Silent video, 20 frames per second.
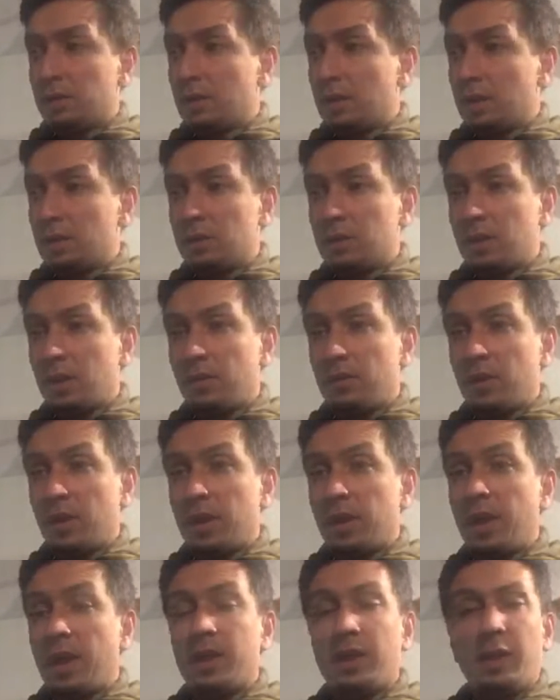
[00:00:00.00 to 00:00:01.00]
and stuff
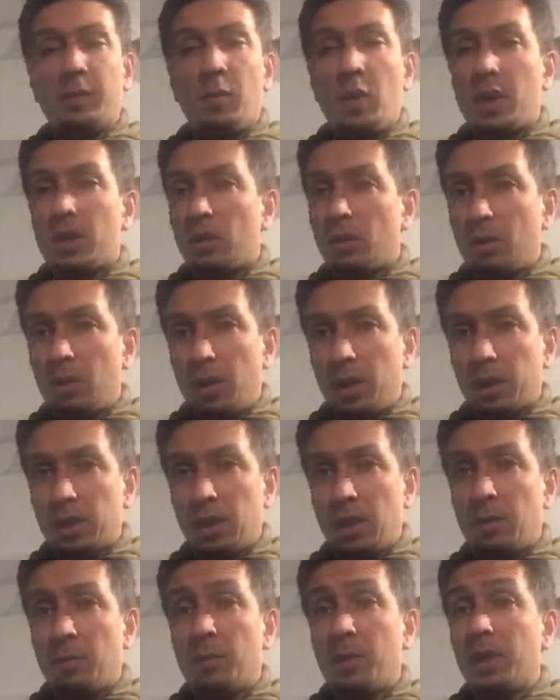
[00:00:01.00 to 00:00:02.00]
like that, they might not like
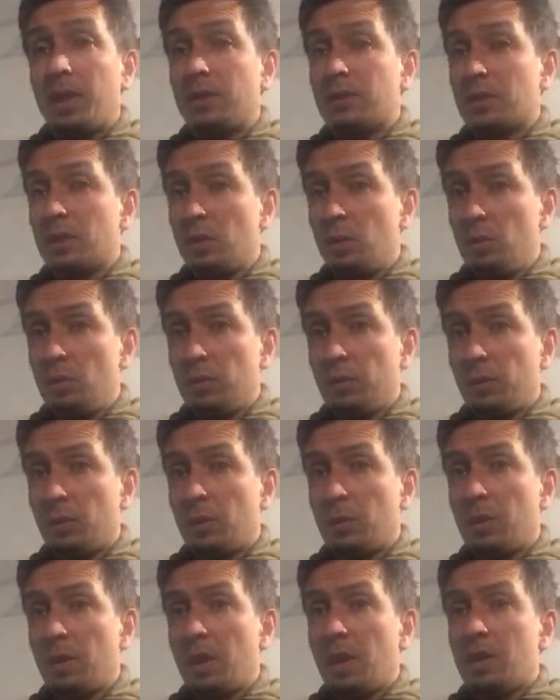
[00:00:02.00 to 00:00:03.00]
it, but it's useful.
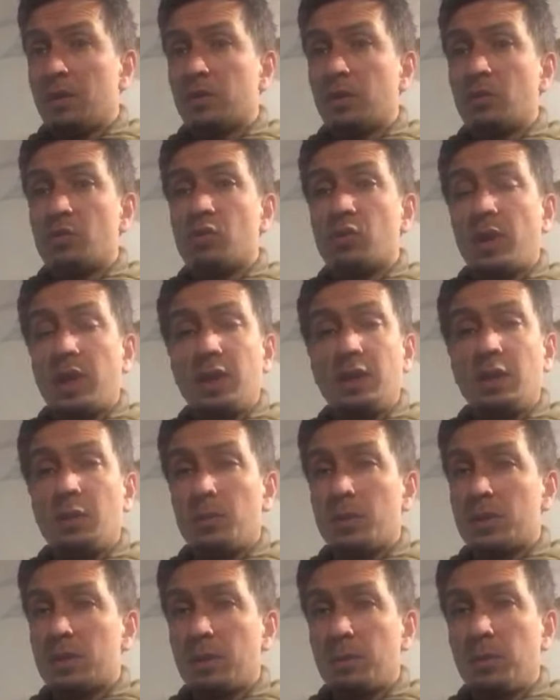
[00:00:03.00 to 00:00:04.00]
So trade it with
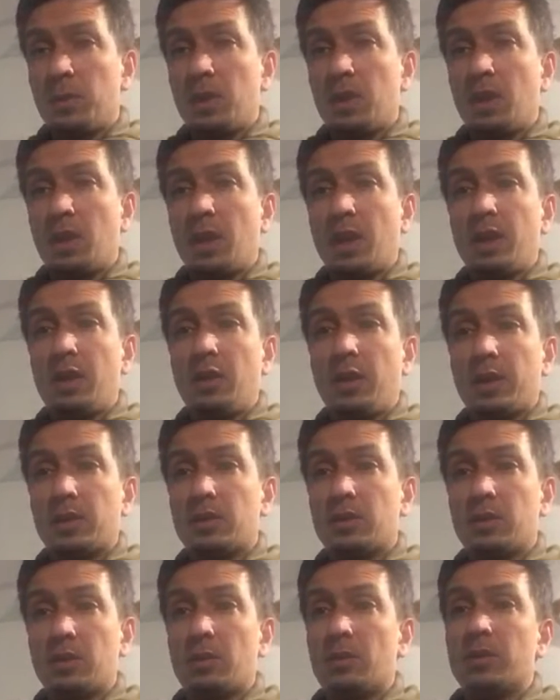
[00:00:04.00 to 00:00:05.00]
something that they like
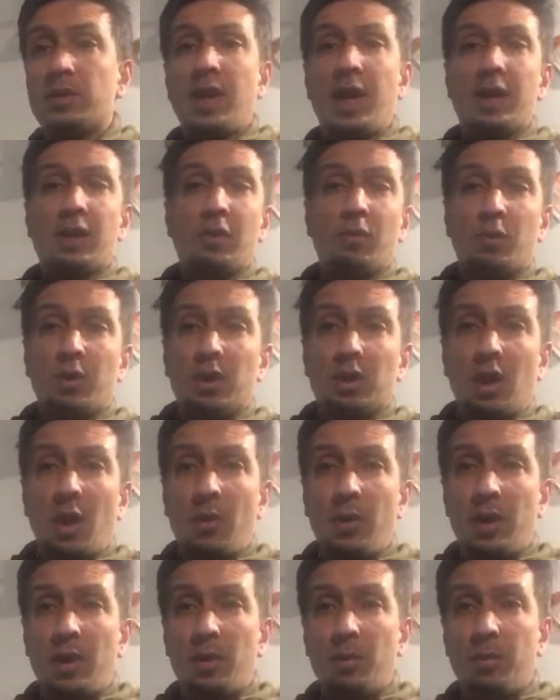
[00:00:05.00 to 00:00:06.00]
to do. Dad, I want to go
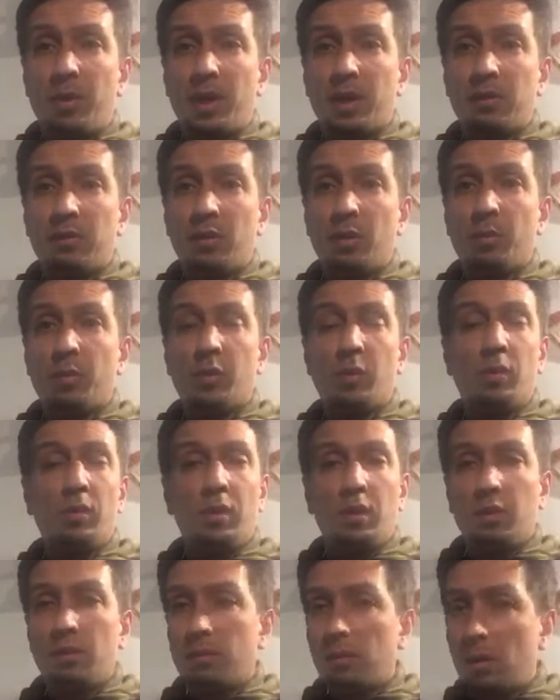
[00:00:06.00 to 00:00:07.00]
out and play football.
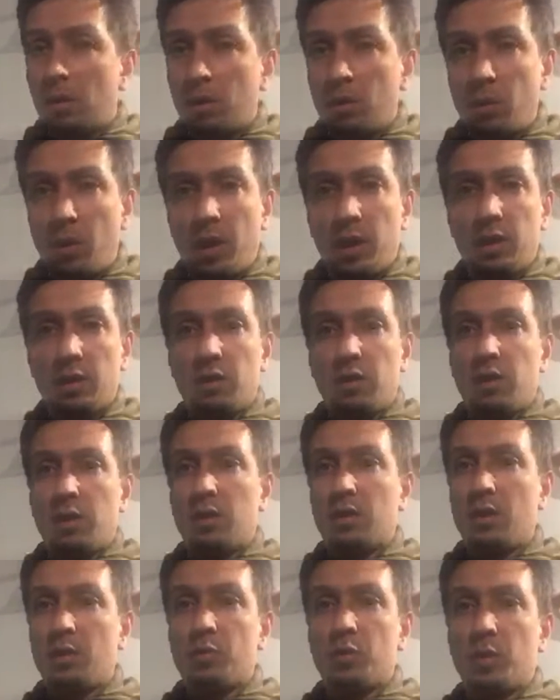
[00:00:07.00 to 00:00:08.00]
All right,
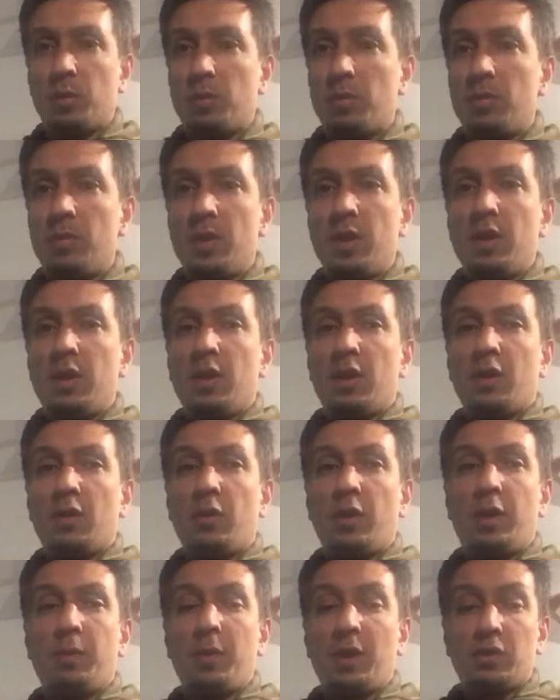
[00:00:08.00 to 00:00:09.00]
no problem. All
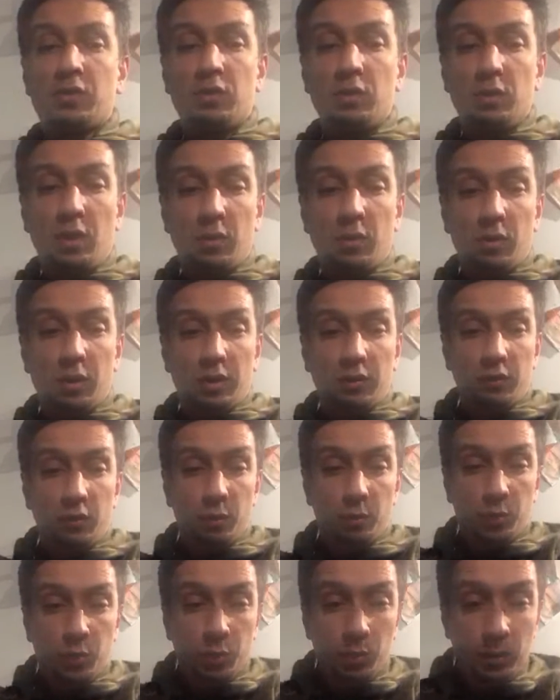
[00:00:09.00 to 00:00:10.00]
right, imagine you don't like
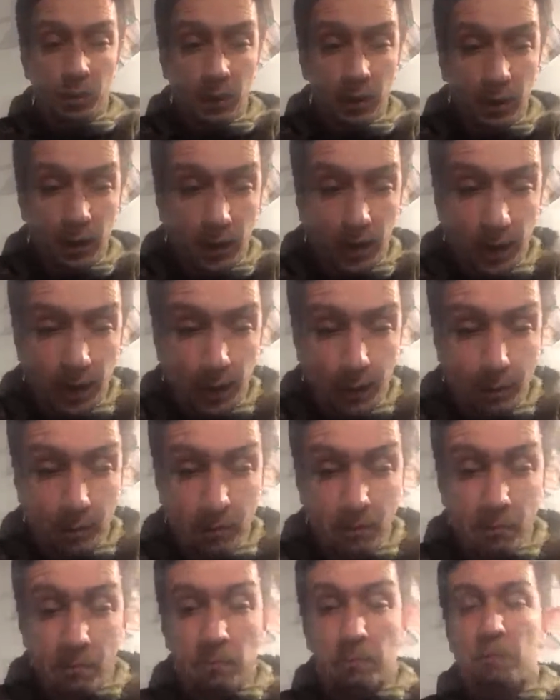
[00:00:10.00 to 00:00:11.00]
football,
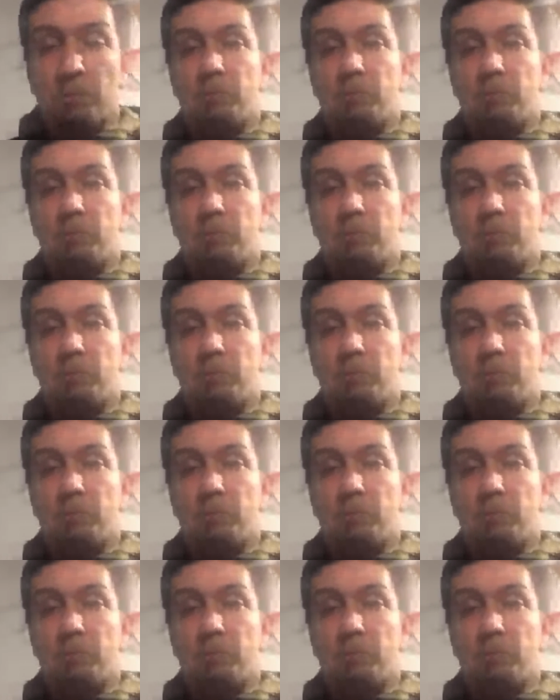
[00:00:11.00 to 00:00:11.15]
um,